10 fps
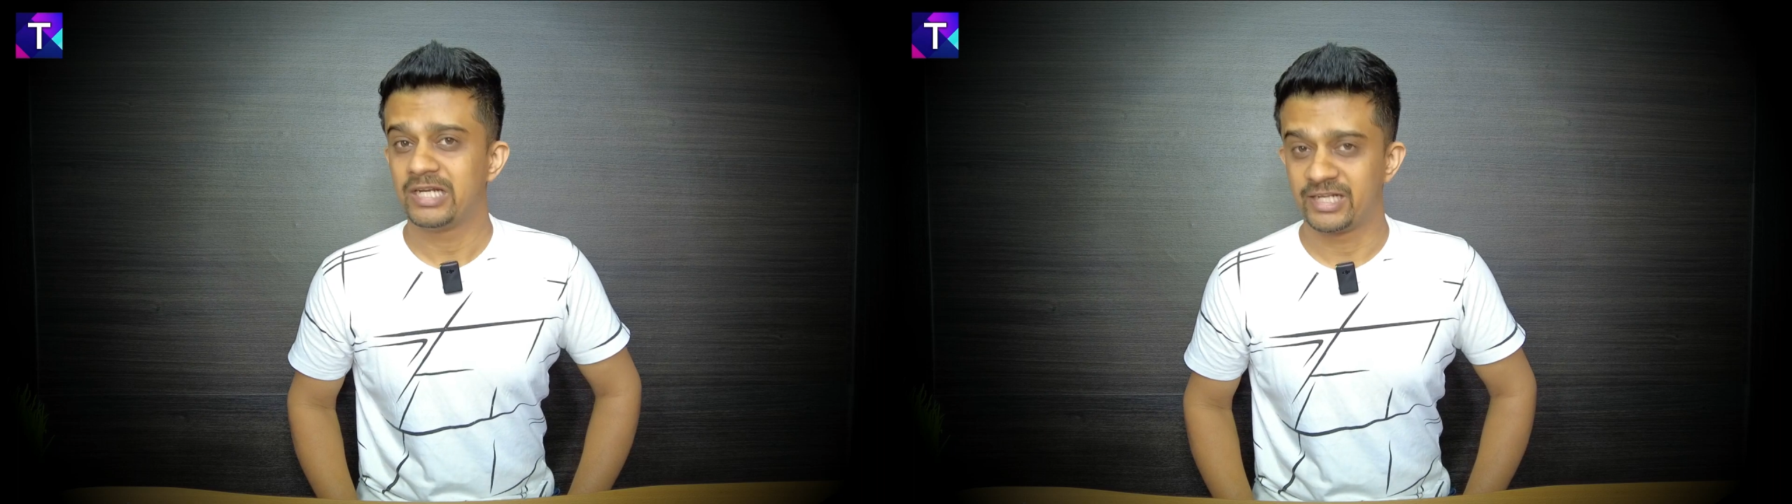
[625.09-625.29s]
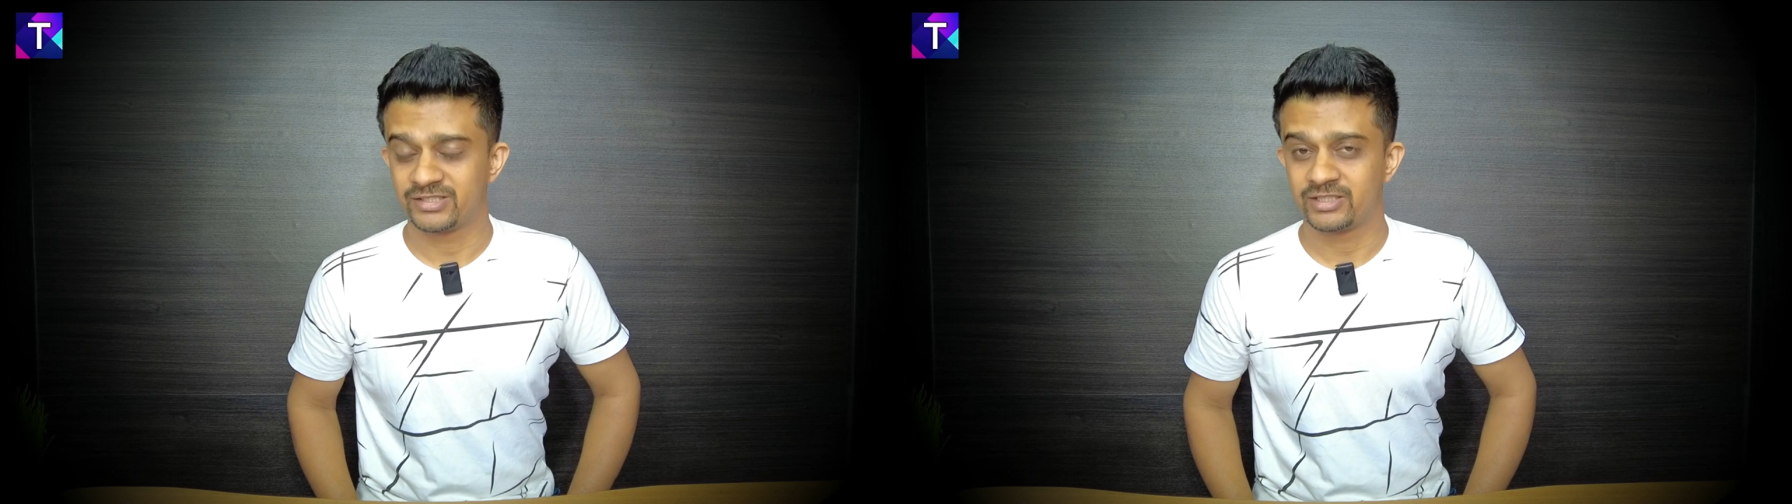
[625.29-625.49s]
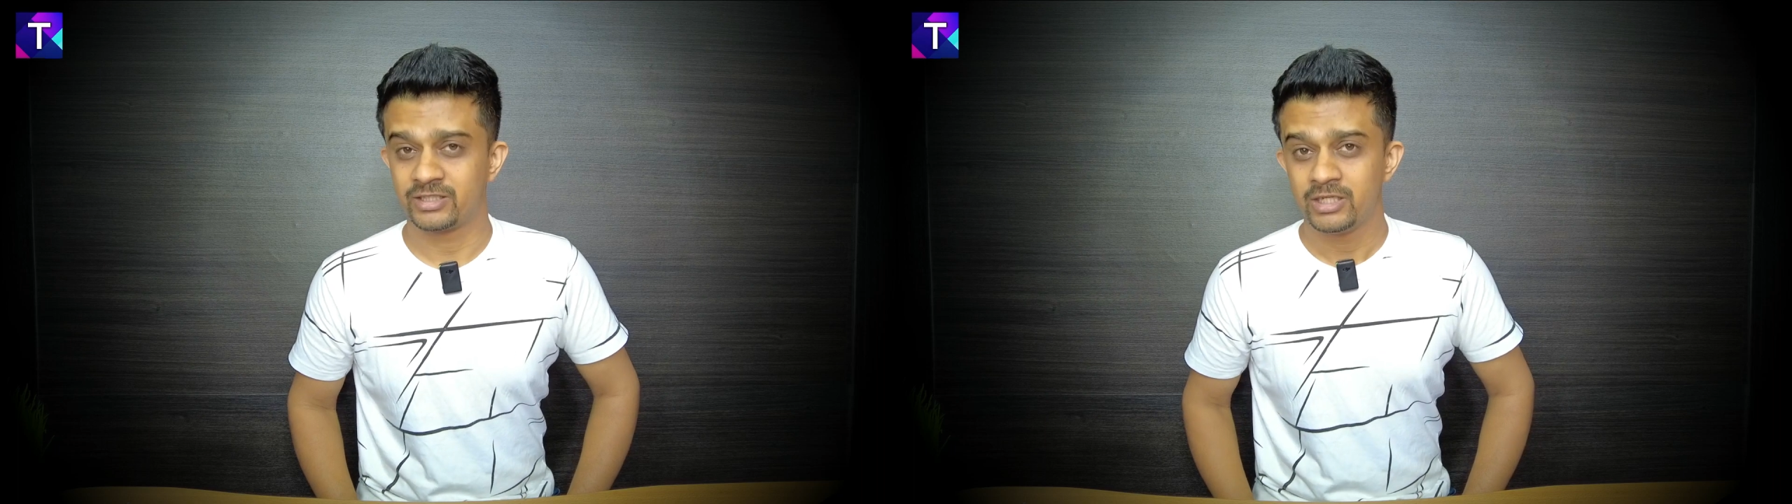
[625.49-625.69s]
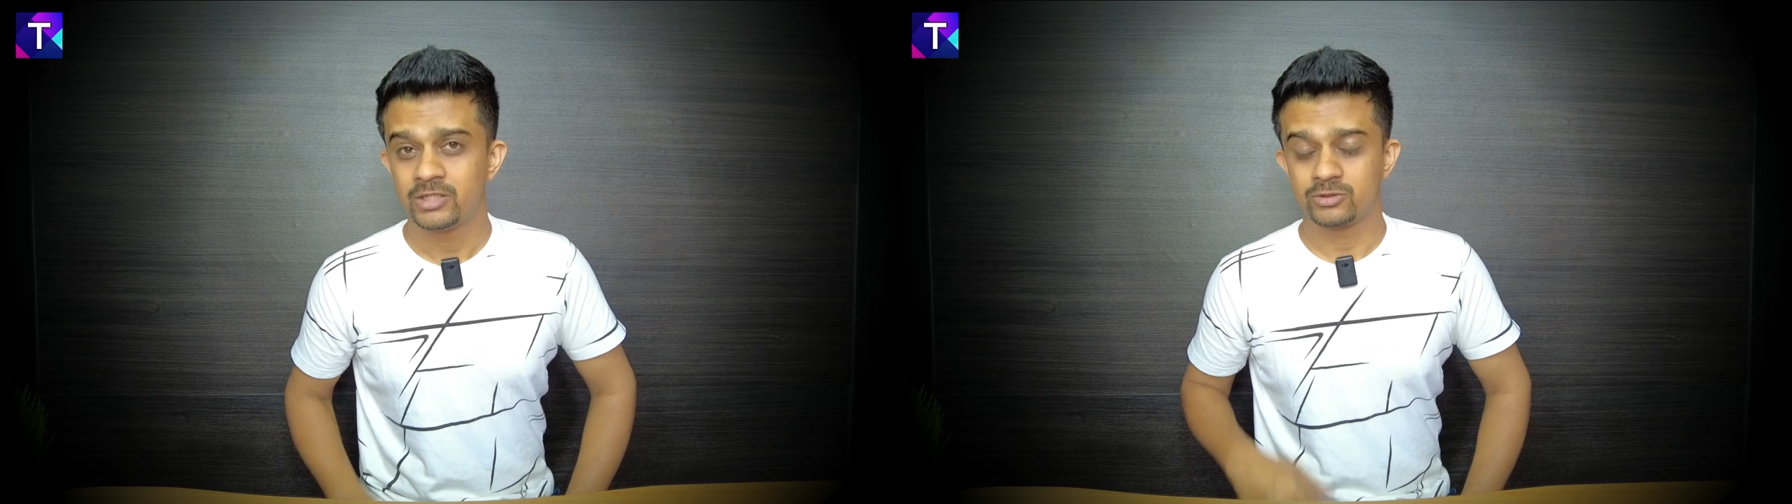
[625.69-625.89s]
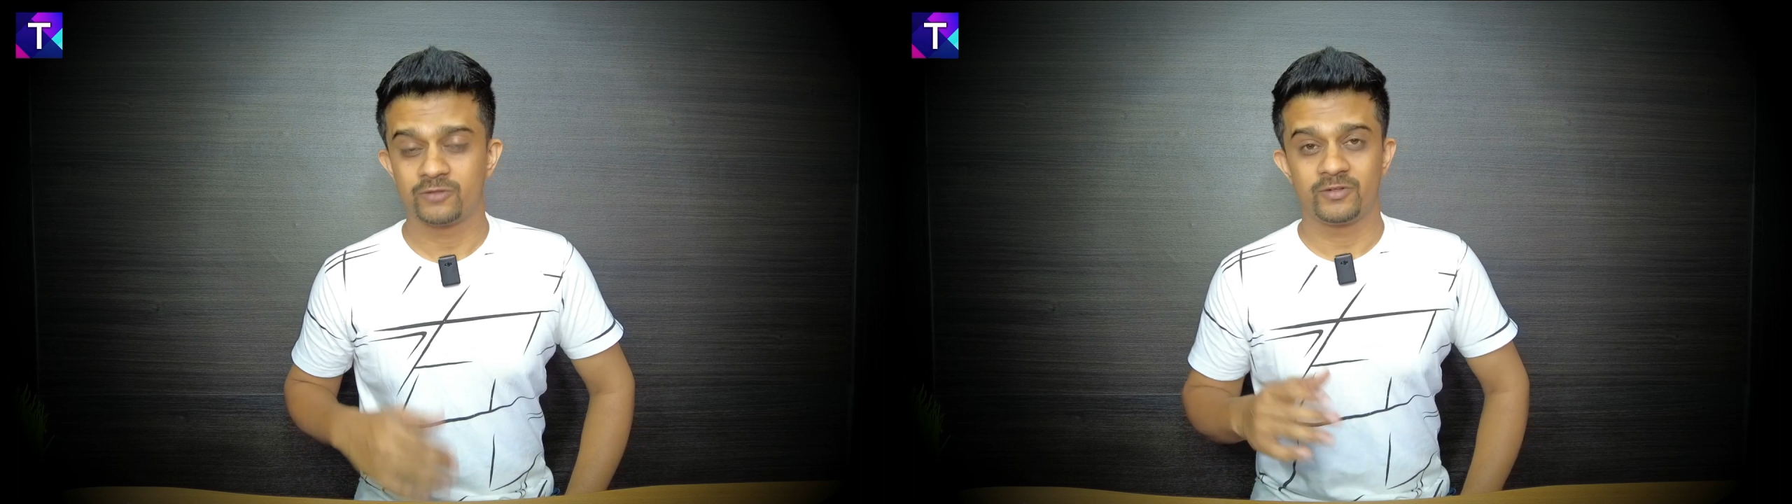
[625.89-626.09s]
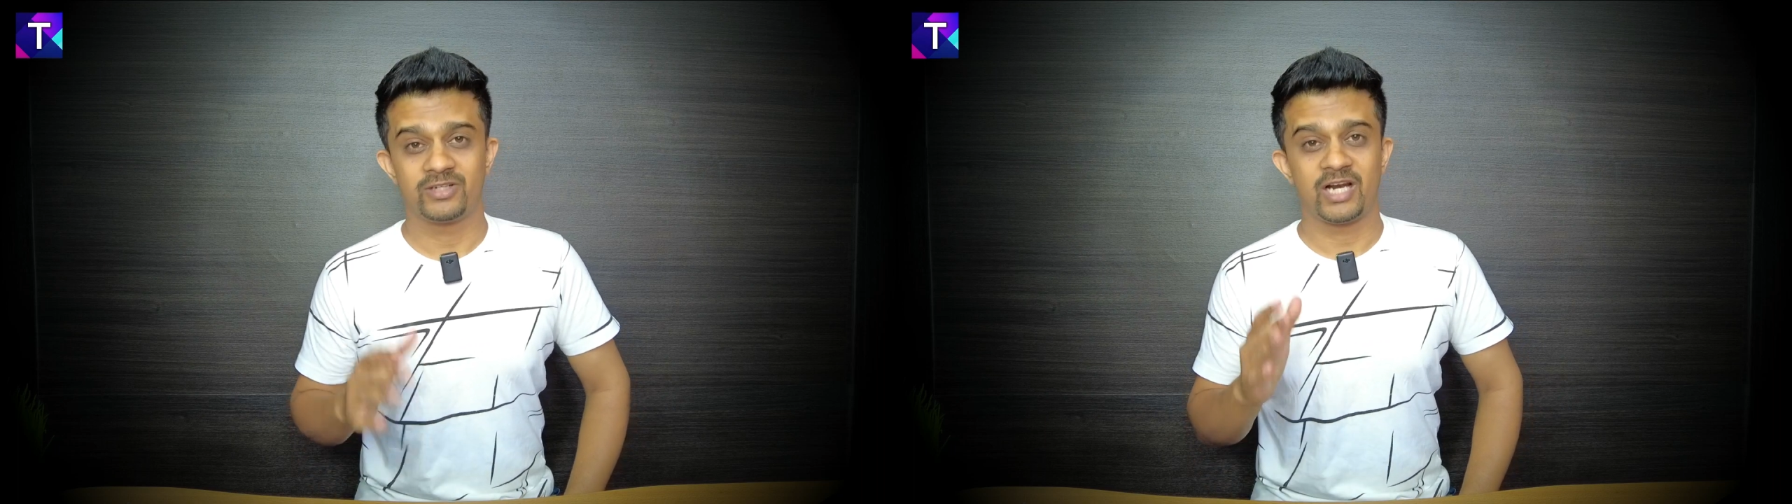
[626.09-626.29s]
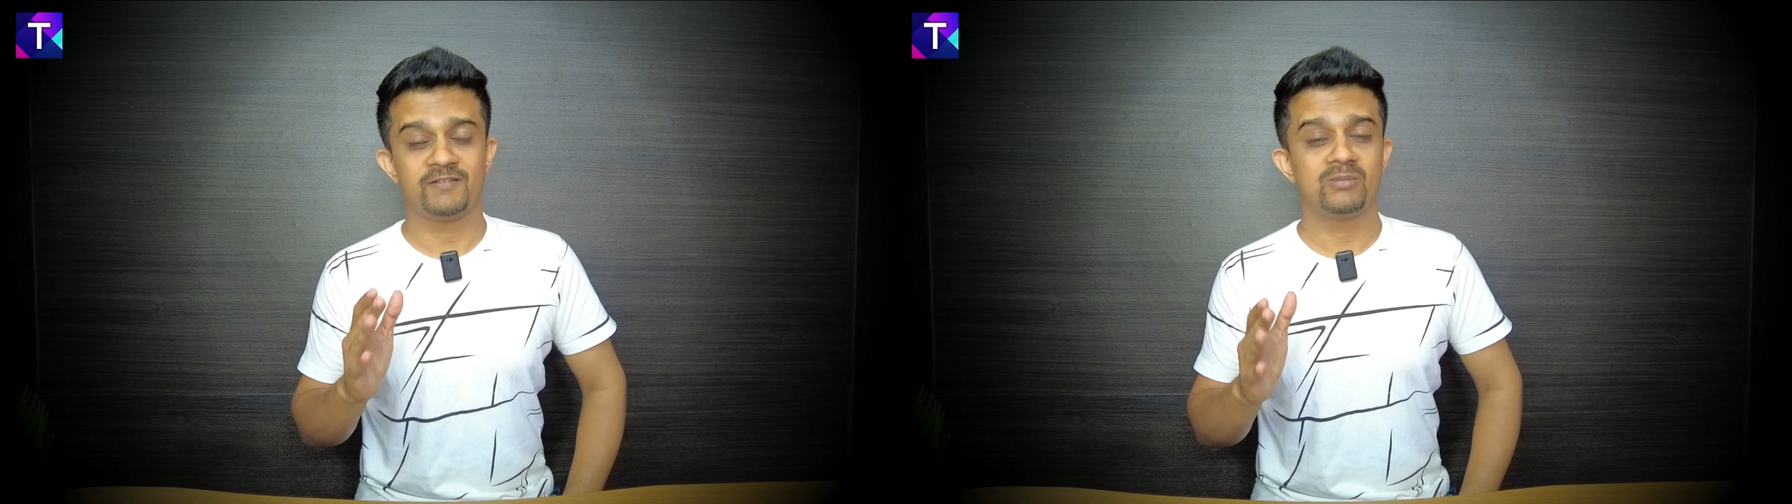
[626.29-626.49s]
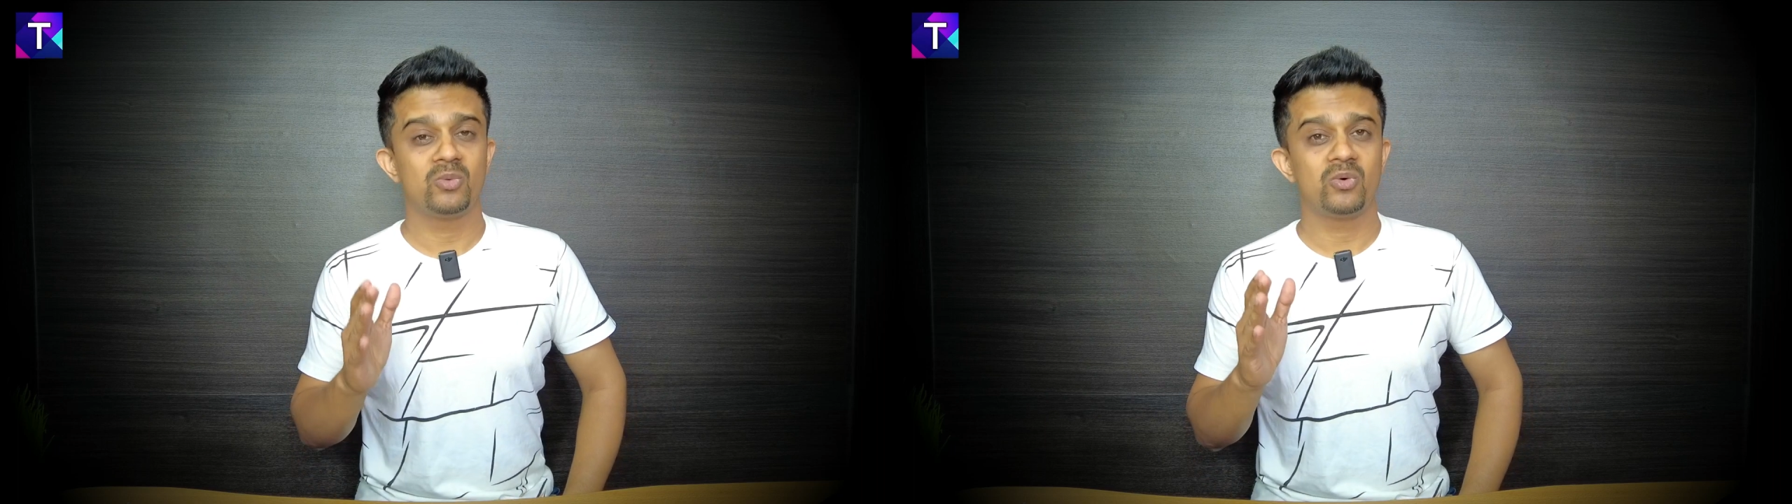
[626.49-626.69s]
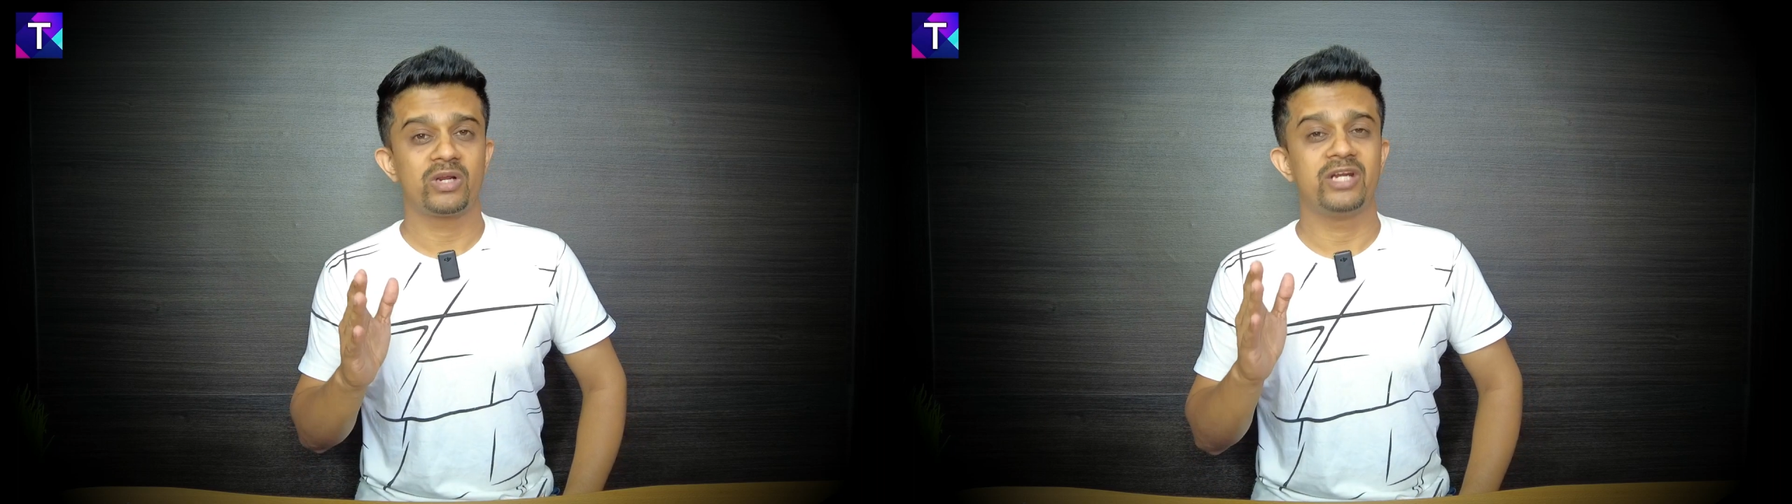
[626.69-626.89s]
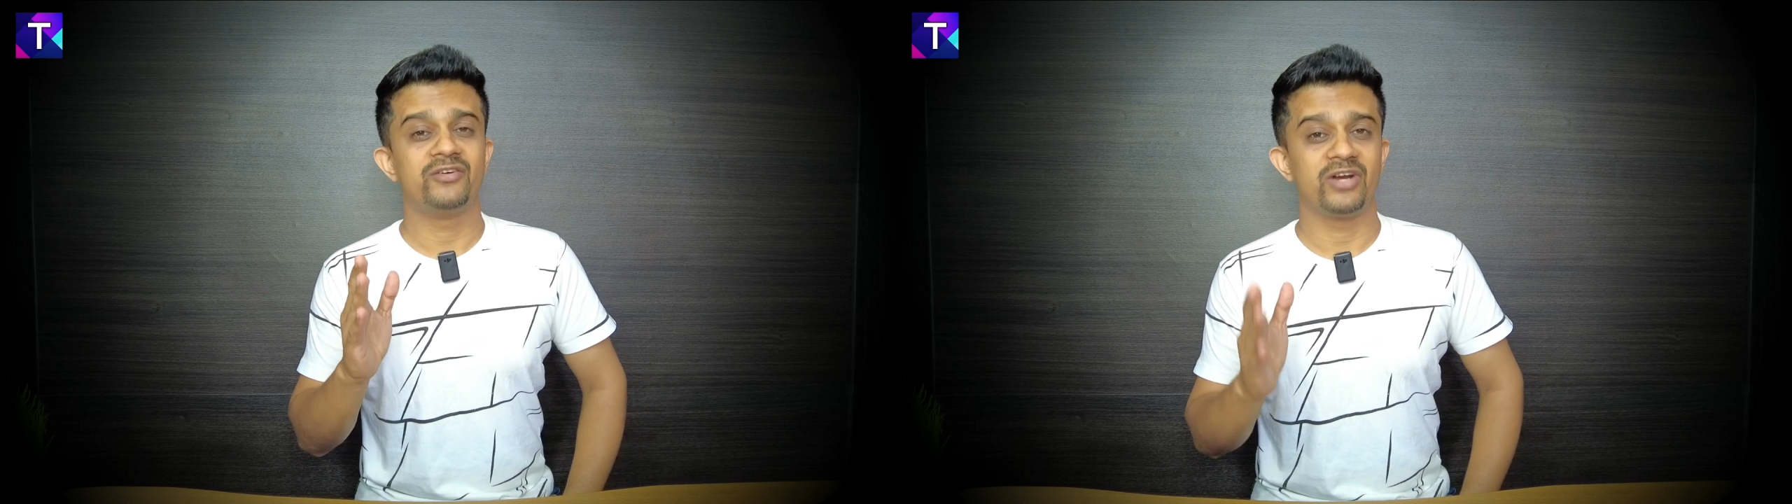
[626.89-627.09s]
lesser. So if you're driving
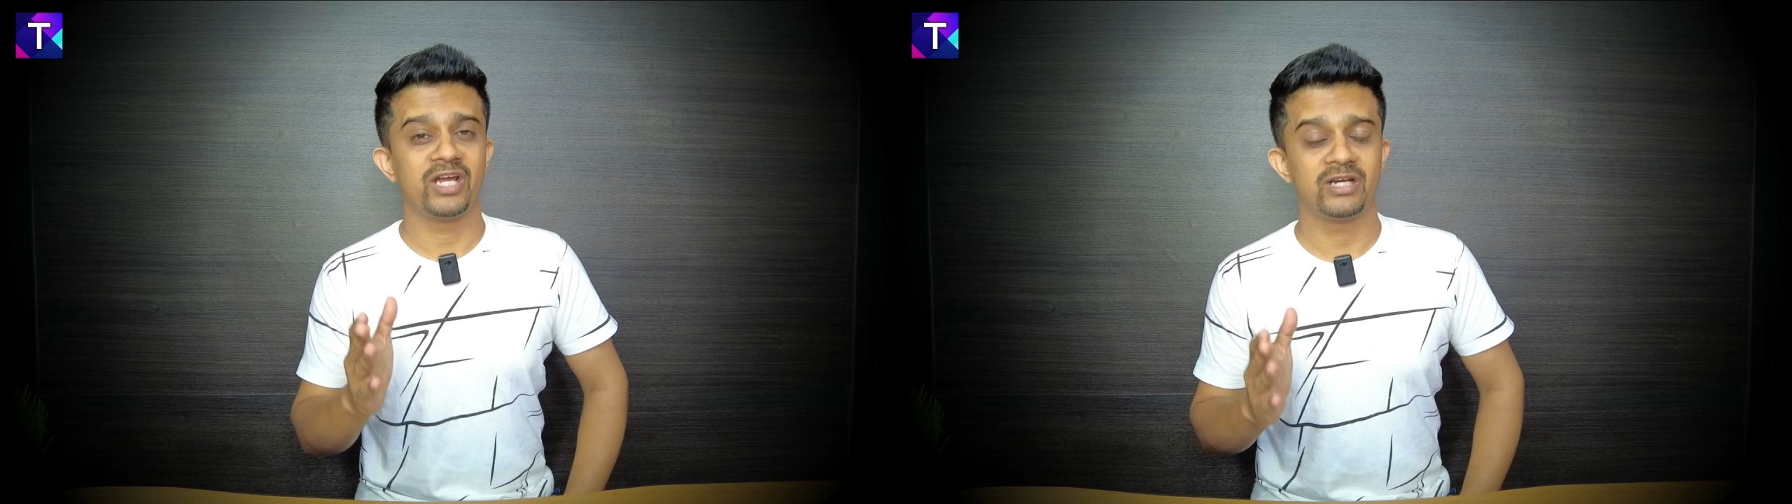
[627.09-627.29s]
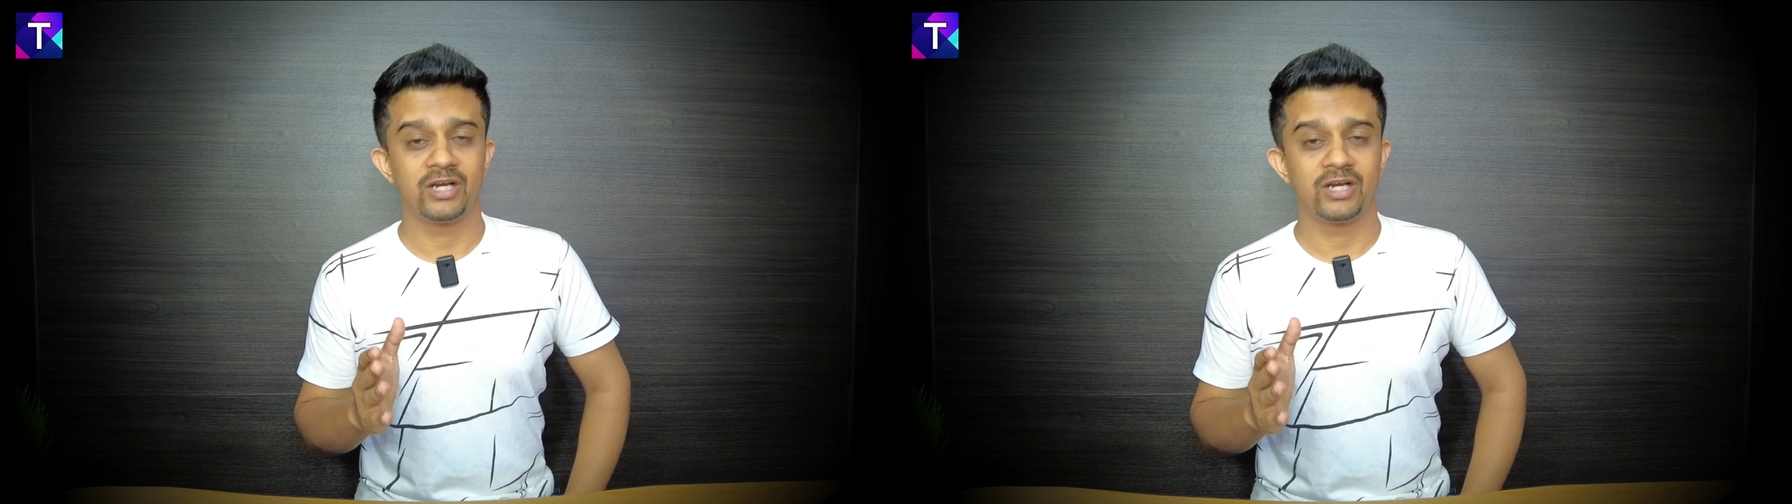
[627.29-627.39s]
more in rain